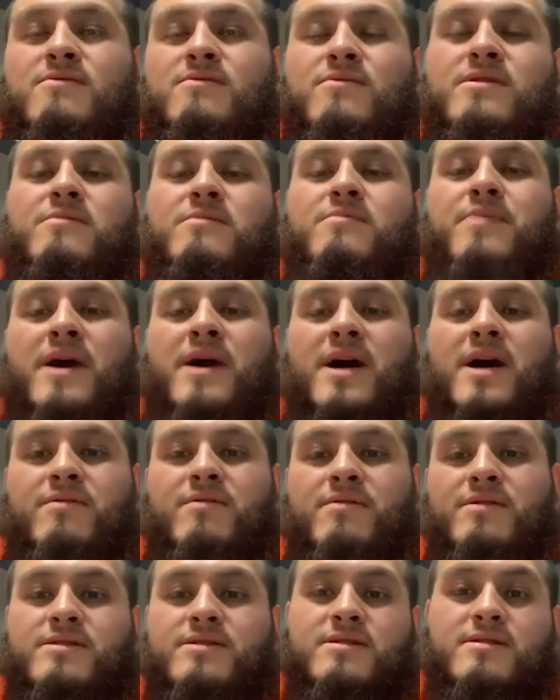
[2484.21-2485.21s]

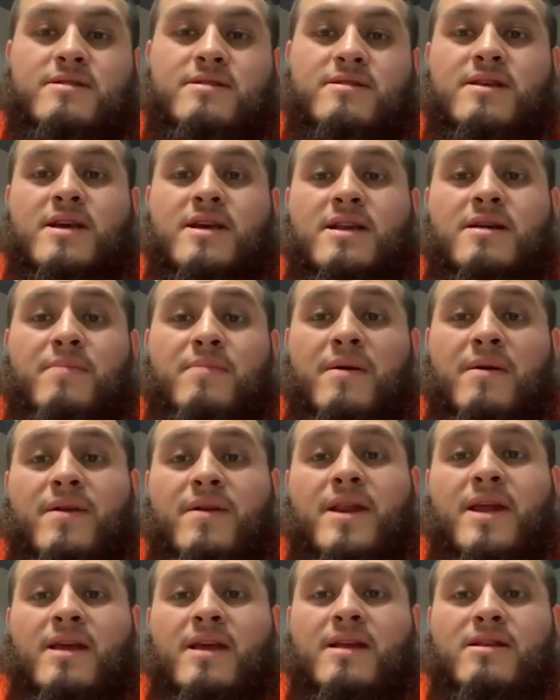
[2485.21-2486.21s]
willpower to get up
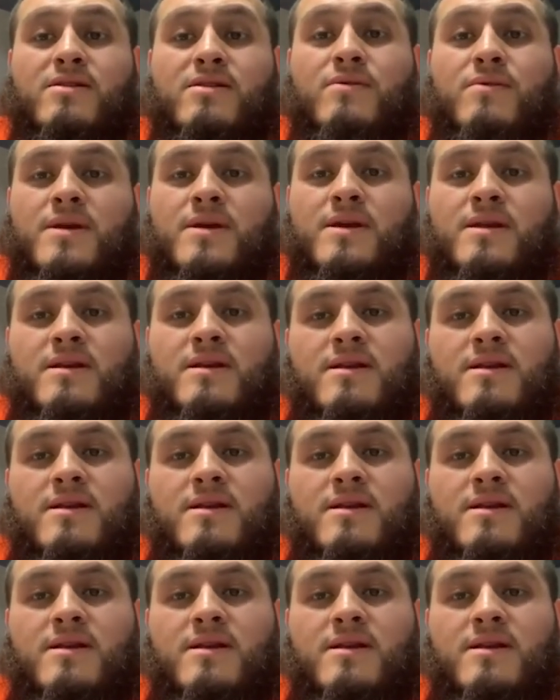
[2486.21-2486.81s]
every day and do it.